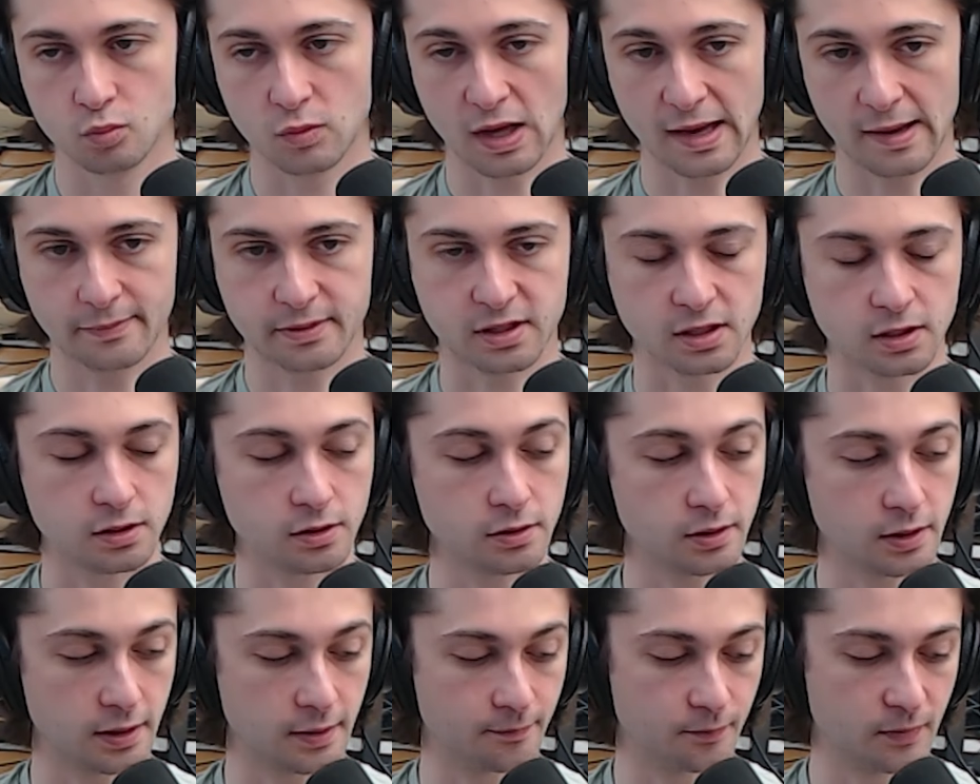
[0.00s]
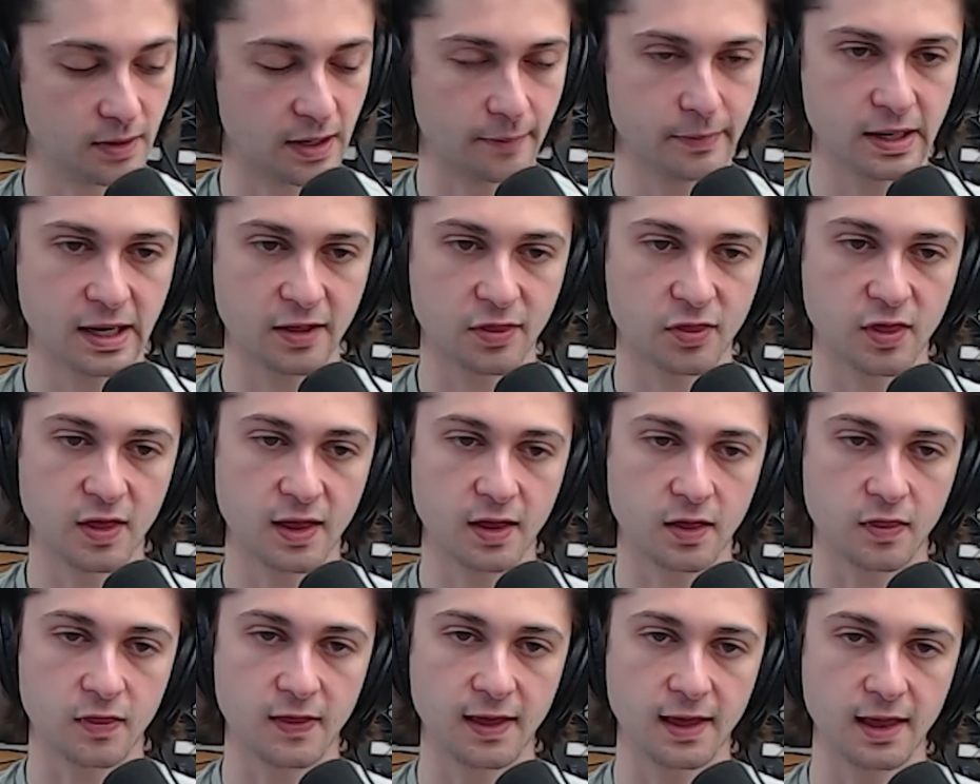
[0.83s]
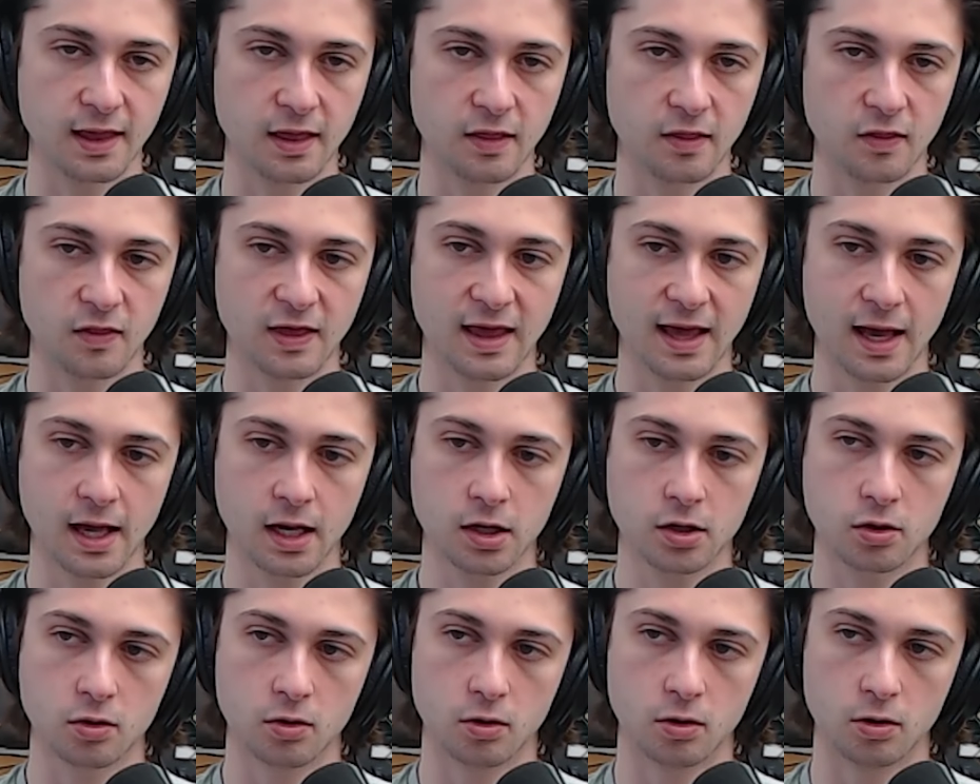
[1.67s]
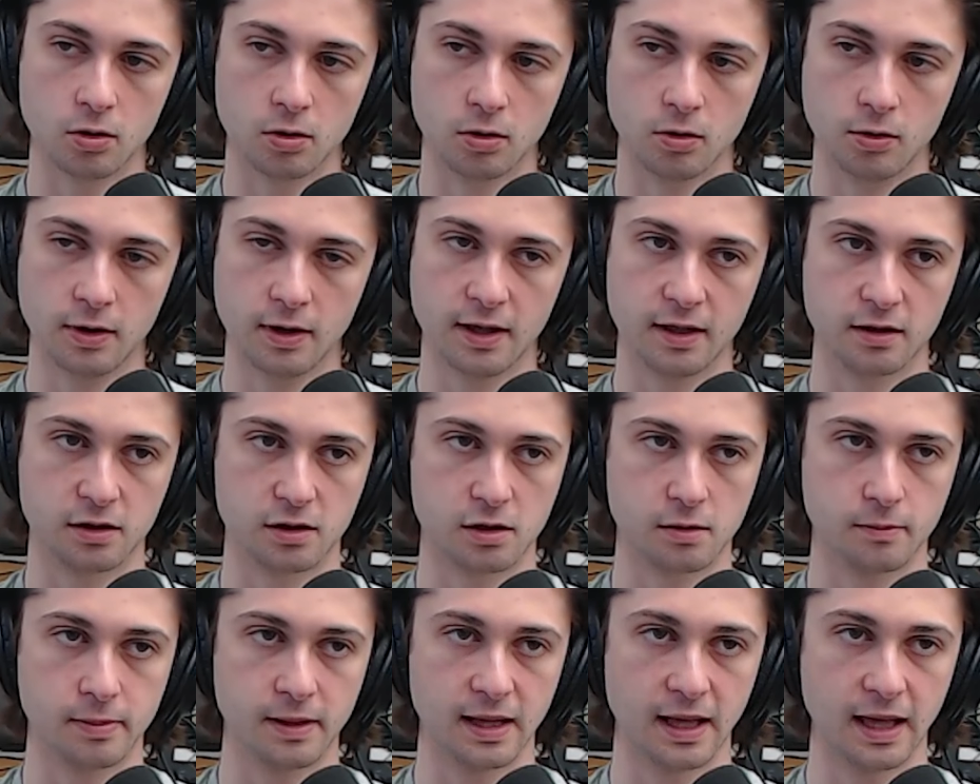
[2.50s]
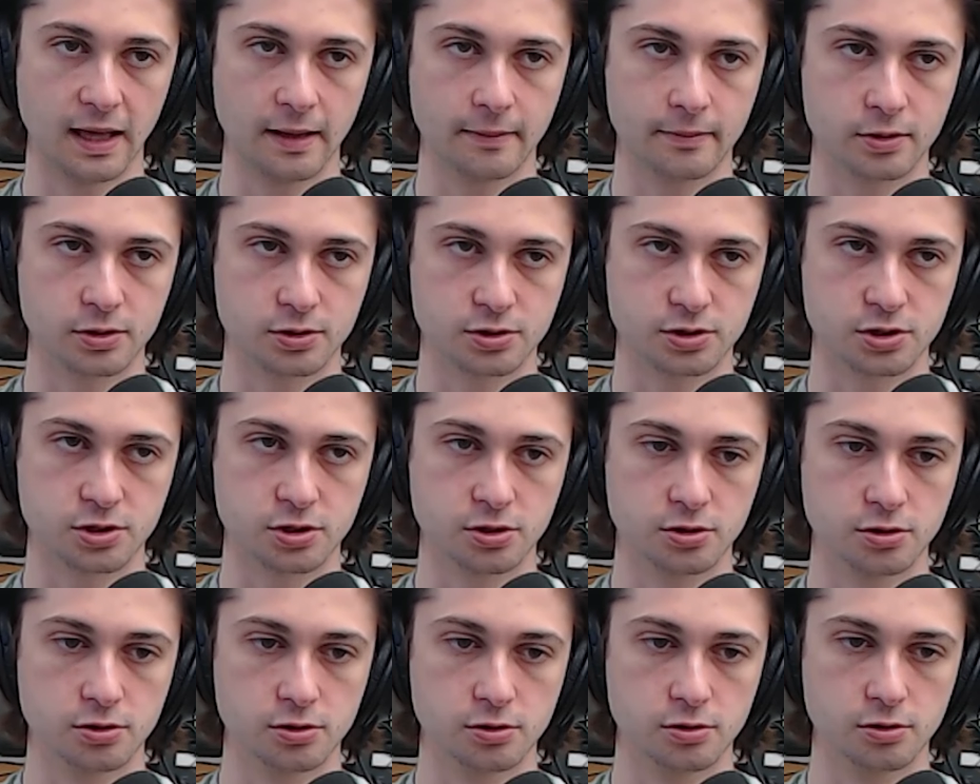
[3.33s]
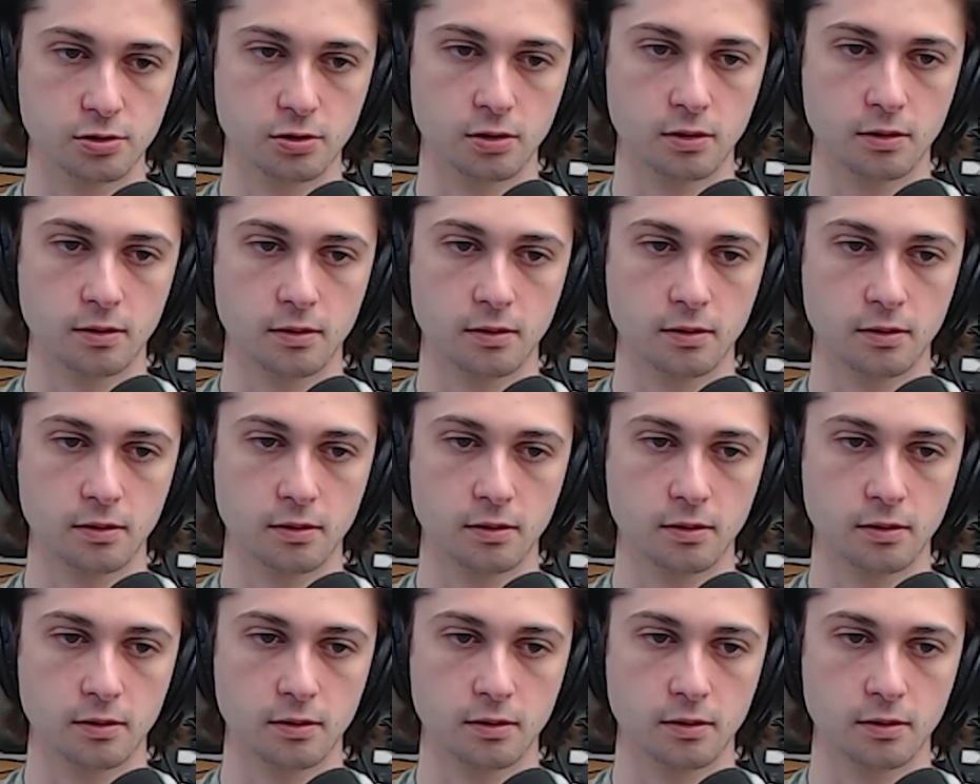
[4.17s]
Absolutely. I mean, I think the end goal is to be able to,